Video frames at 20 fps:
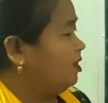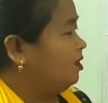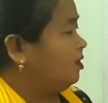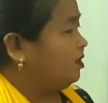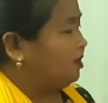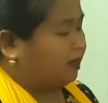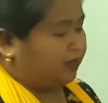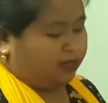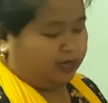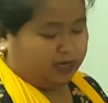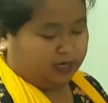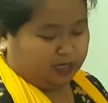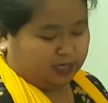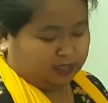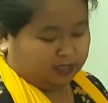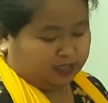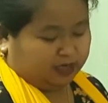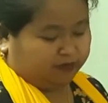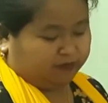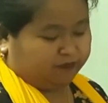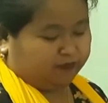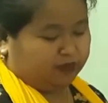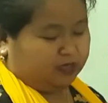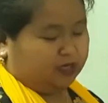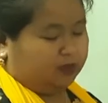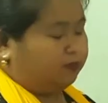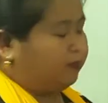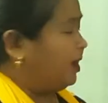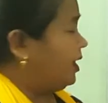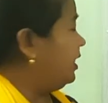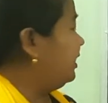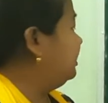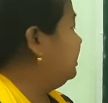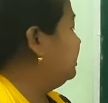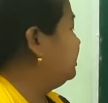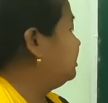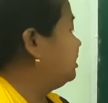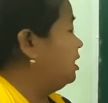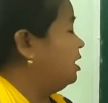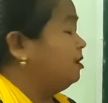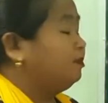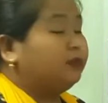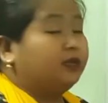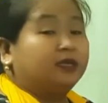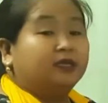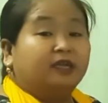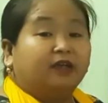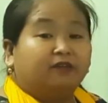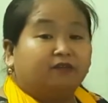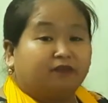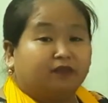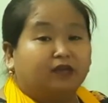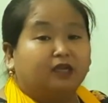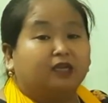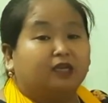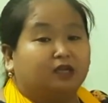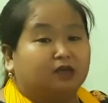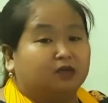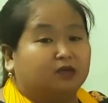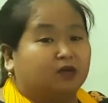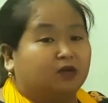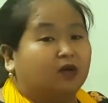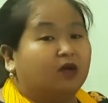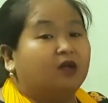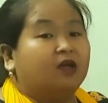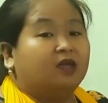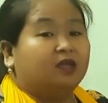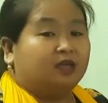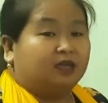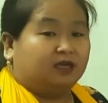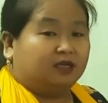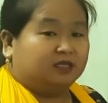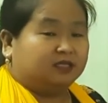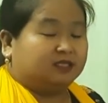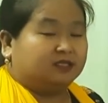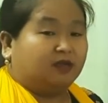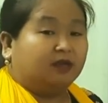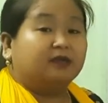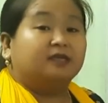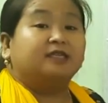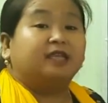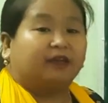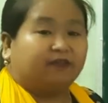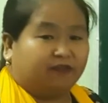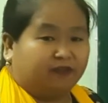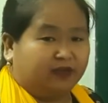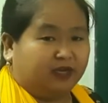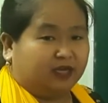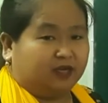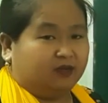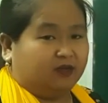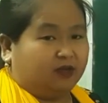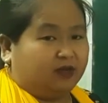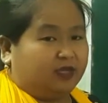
Okay, indefinite, by the term indefinite, you know, it is not definite.